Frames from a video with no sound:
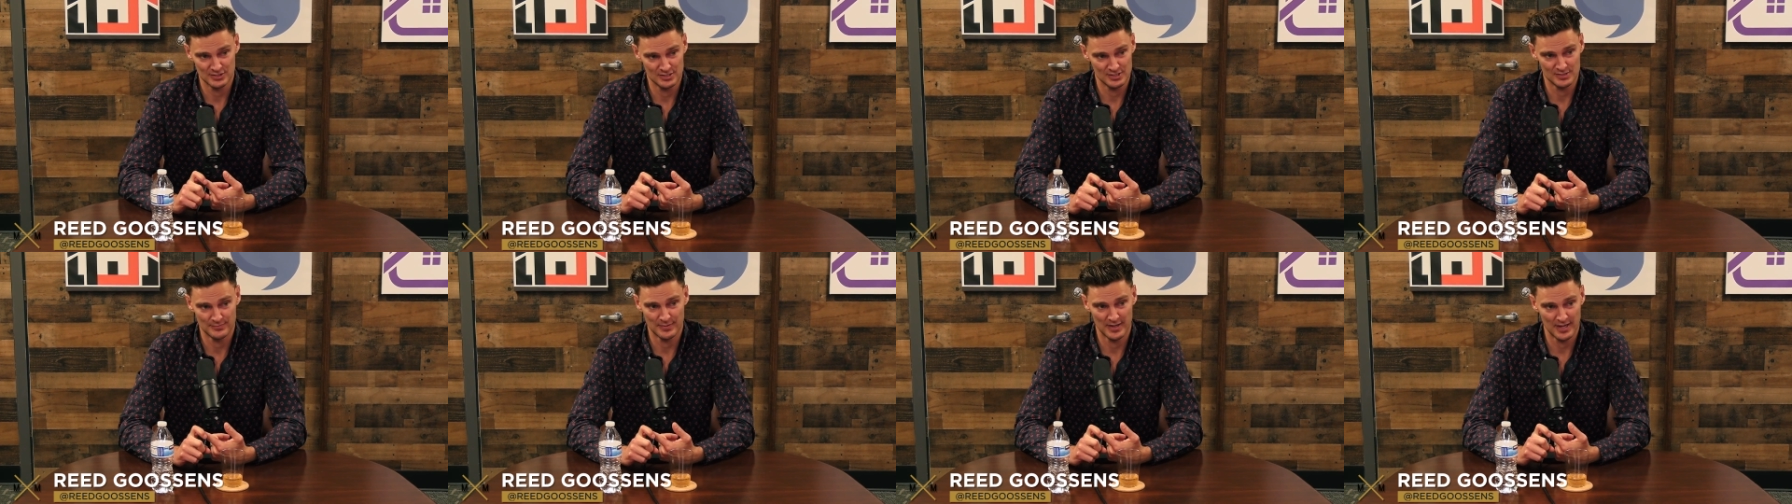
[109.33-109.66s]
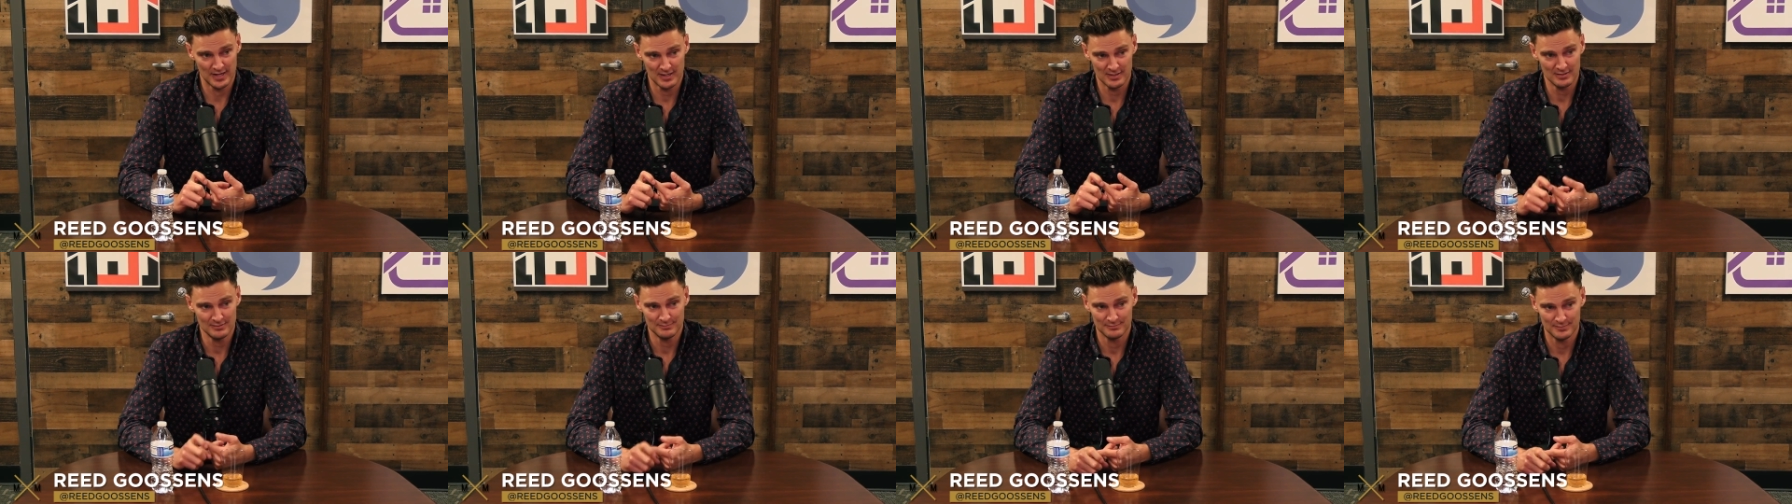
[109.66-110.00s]
in
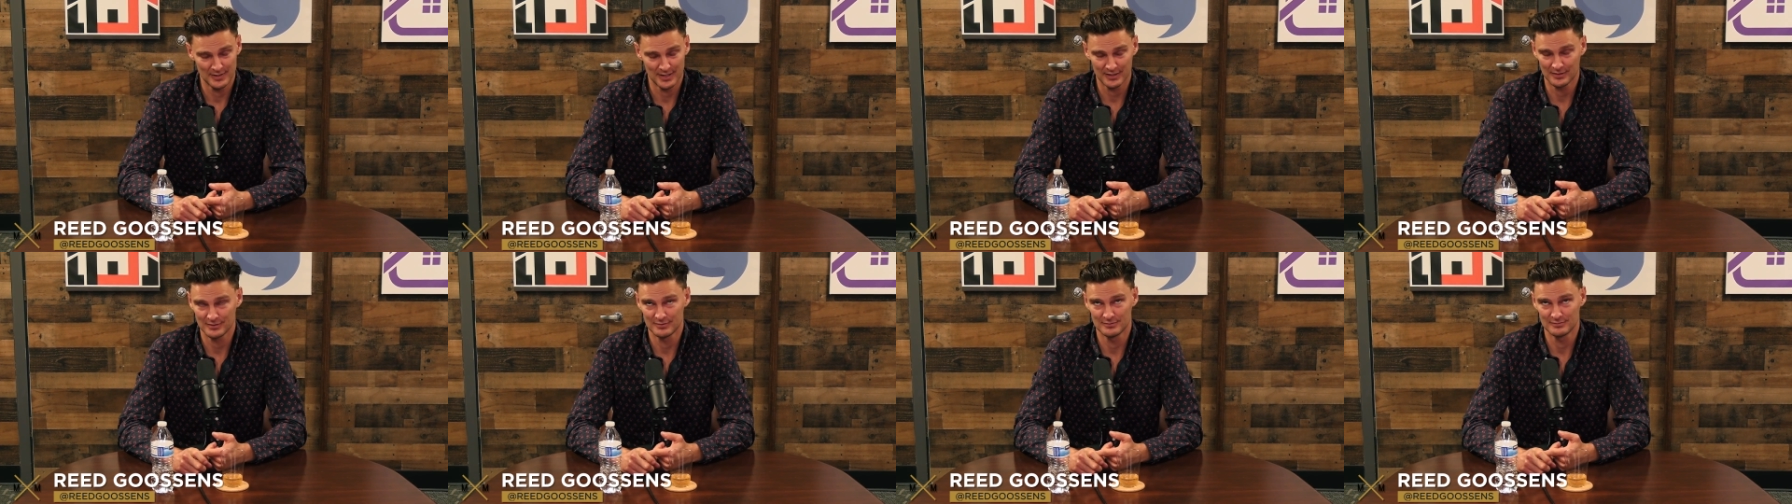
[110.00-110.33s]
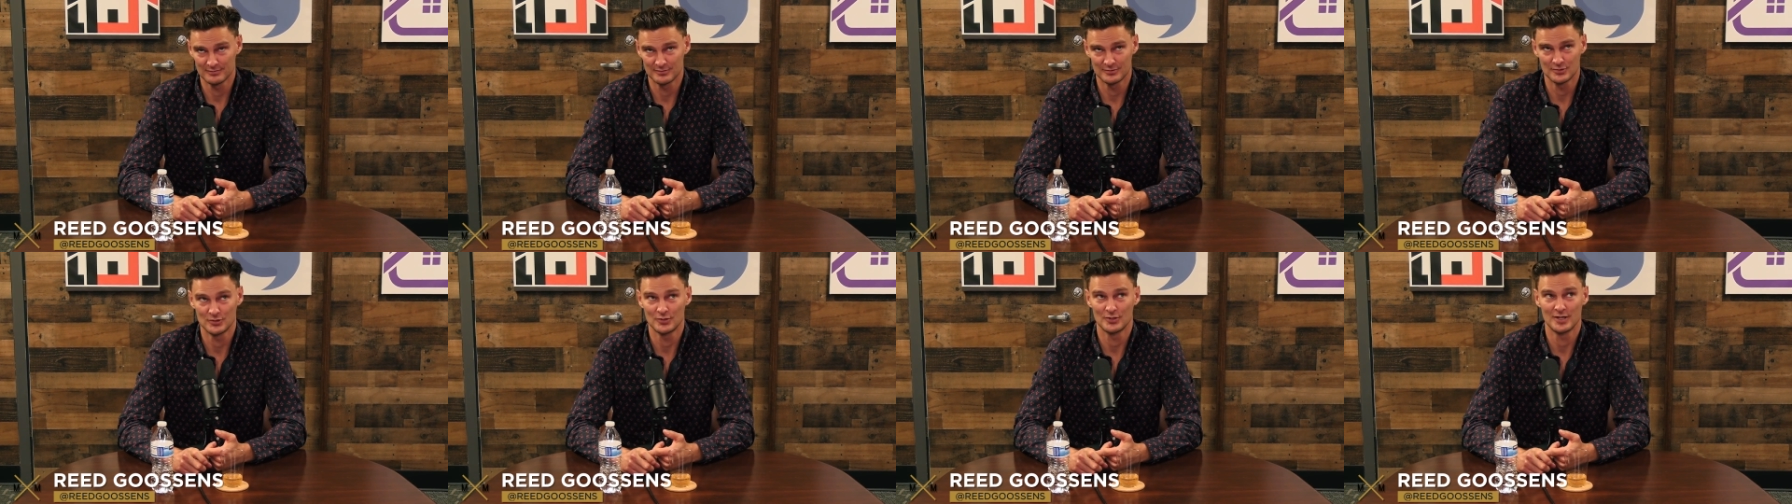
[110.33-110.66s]
Spain back in
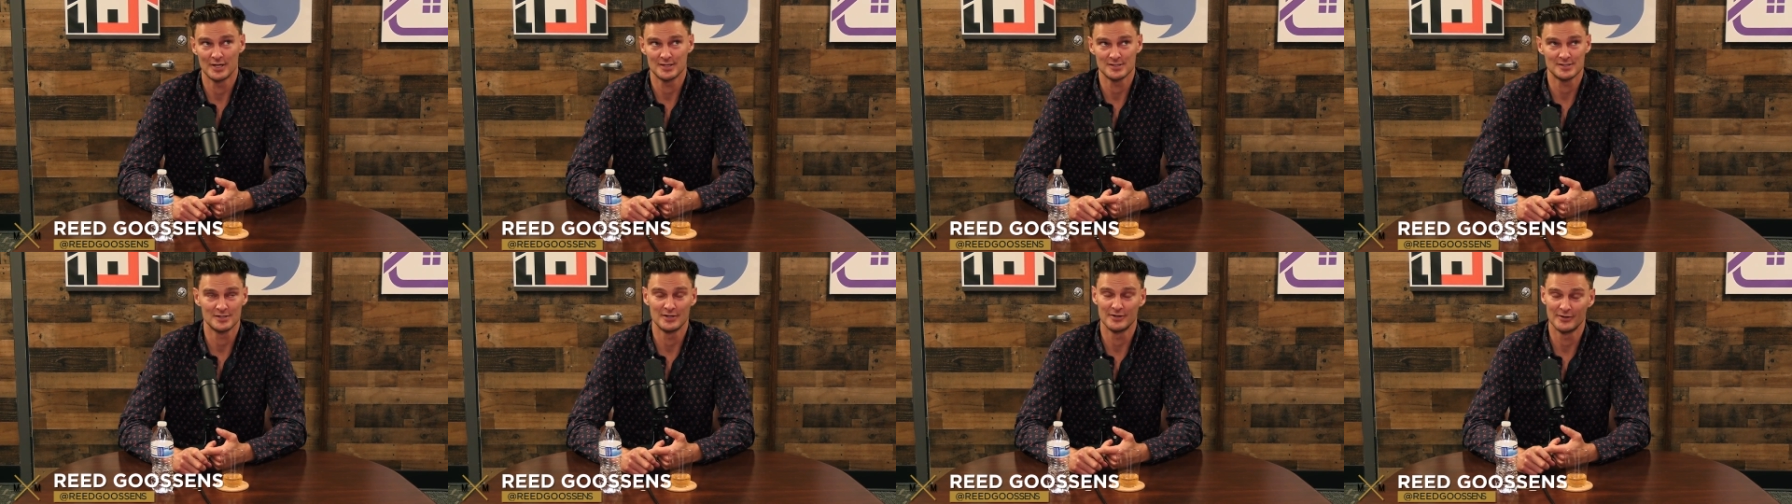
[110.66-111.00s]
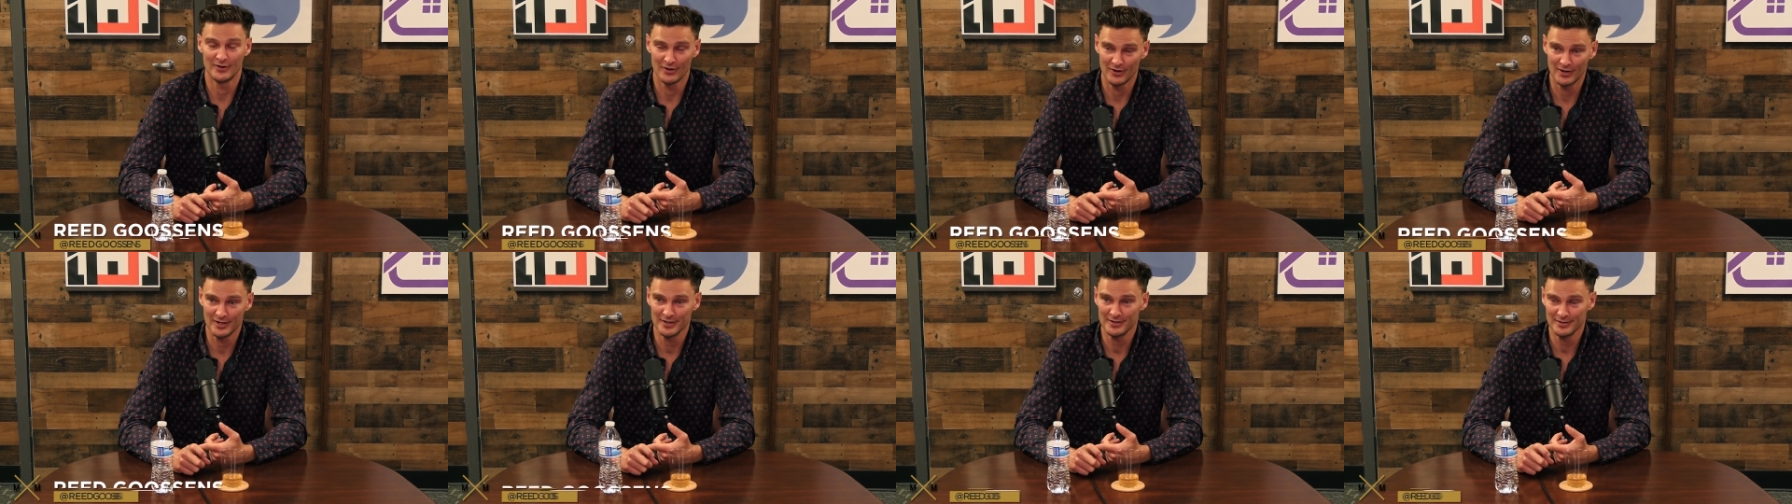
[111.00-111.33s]
two thousand
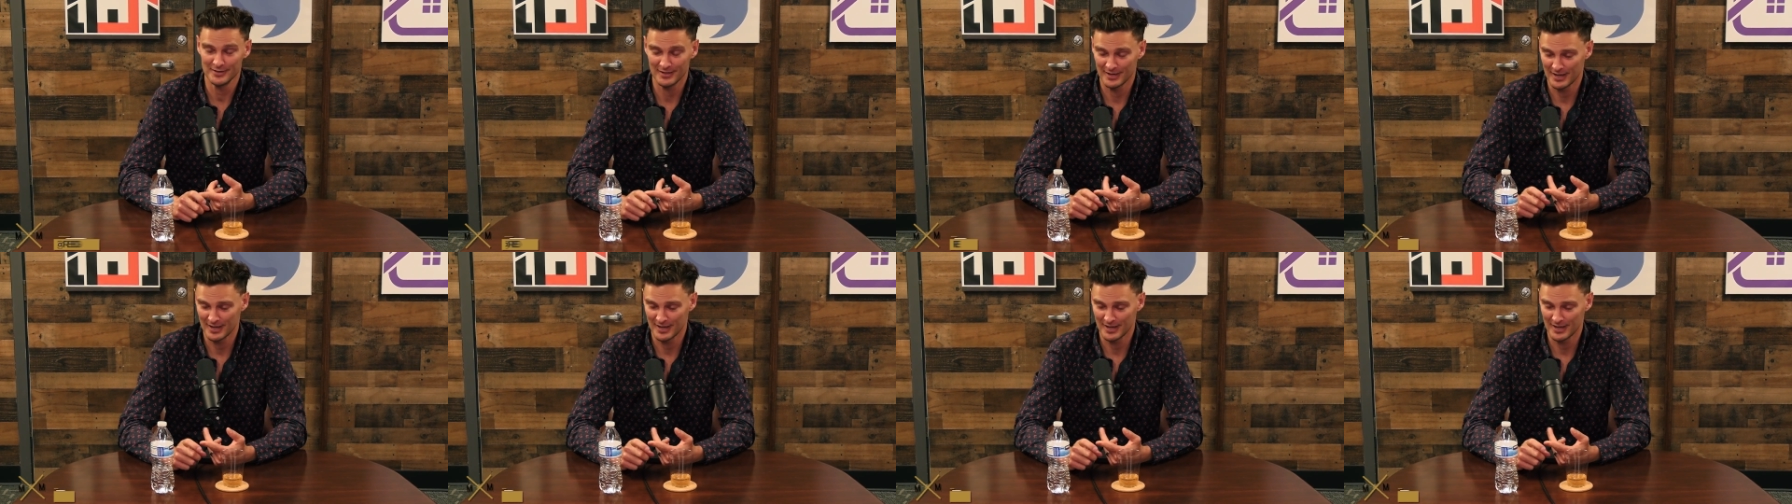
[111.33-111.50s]
nine.